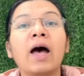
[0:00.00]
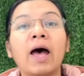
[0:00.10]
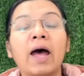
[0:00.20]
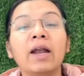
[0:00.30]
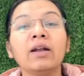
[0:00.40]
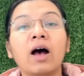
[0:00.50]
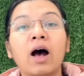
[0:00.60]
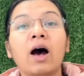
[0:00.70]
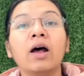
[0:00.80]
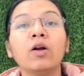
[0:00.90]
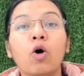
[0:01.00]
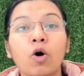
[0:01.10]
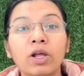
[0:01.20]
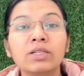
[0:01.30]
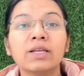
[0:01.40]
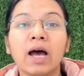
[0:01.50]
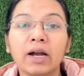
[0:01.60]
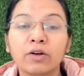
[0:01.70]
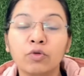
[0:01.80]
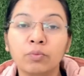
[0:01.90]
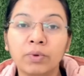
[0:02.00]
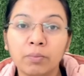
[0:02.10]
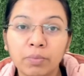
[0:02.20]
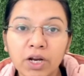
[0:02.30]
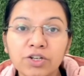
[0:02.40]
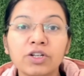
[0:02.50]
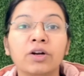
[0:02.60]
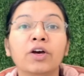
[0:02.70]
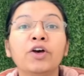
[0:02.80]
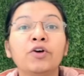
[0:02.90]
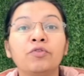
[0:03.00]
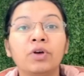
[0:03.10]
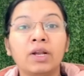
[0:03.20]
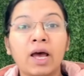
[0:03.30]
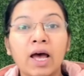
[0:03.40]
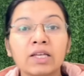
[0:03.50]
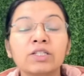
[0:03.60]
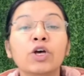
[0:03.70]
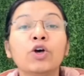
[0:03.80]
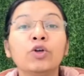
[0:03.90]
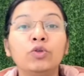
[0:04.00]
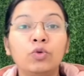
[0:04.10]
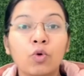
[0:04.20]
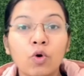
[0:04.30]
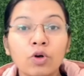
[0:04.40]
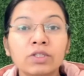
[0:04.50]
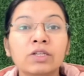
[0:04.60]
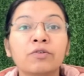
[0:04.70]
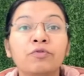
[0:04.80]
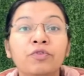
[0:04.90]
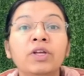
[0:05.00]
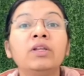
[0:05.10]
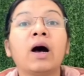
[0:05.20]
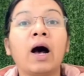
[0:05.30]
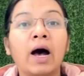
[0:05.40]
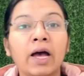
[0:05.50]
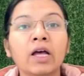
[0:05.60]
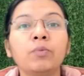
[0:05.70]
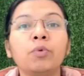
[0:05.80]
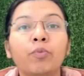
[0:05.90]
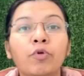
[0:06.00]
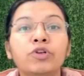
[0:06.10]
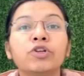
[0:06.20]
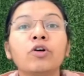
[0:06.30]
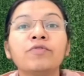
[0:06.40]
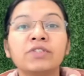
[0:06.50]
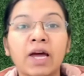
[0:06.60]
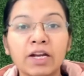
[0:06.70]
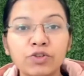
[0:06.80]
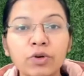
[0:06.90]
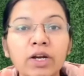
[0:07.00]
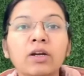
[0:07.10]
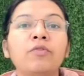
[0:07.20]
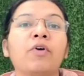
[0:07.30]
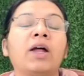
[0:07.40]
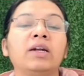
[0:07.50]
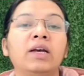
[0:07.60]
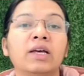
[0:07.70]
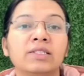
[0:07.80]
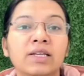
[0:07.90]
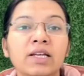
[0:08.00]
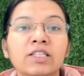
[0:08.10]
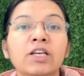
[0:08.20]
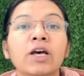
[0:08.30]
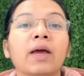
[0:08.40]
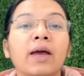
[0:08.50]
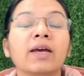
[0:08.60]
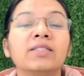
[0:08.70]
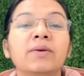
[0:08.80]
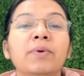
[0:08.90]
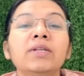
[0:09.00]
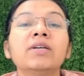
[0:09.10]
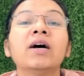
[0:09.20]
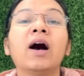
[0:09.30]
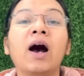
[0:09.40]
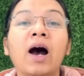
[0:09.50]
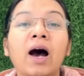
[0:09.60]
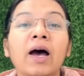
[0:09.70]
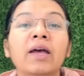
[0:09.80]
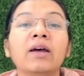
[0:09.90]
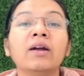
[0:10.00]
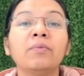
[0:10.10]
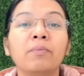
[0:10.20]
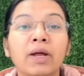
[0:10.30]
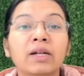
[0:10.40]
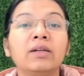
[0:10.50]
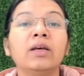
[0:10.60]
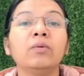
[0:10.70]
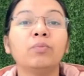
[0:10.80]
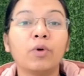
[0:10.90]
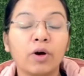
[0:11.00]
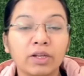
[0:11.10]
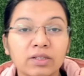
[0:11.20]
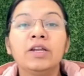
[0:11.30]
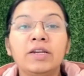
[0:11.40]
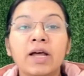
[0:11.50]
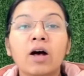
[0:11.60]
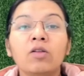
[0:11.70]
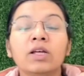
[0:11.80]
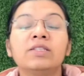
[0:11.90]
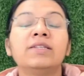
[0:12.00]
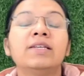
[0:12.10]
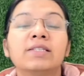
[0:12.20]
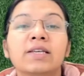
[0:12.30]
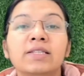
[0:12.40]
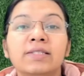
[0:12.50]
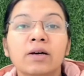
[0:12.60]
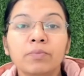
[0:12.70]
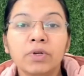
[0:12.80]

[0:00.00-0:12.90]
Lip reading: and are oils at room temperature, whereas those with higher proportion of saturated fatty acids exhibit higher melting point. Now let's discuss some